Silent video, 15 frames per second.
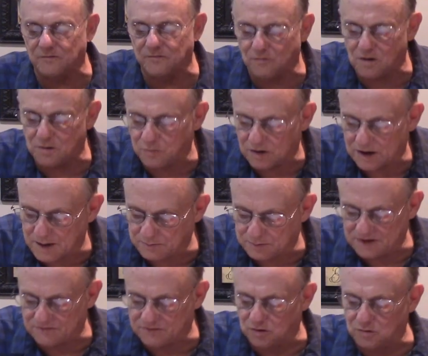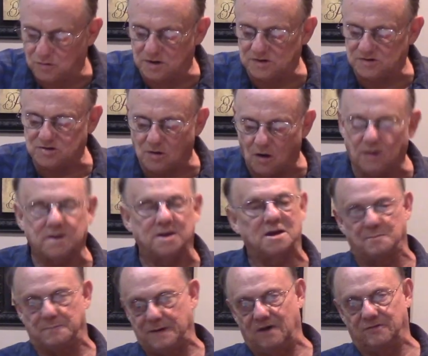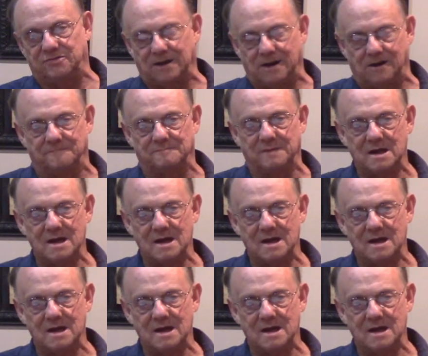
or form what I believe the Lord is talking about there.